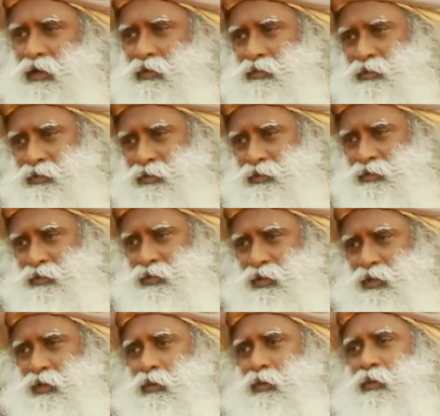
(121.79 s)
hours.
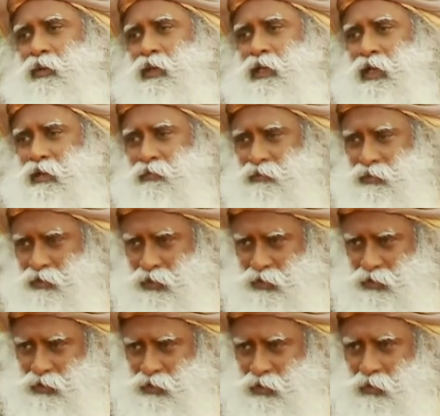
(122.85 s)
Only after
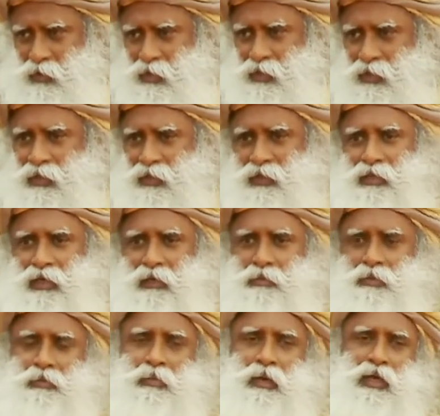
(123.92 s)
that, slowly, it
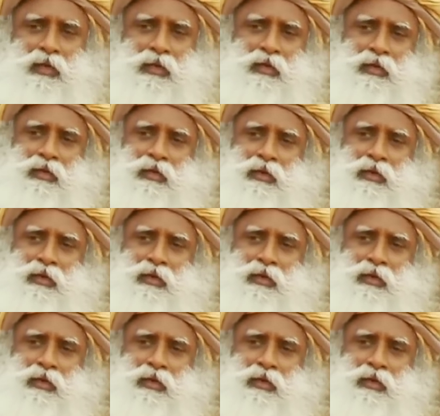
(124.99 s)
comes back.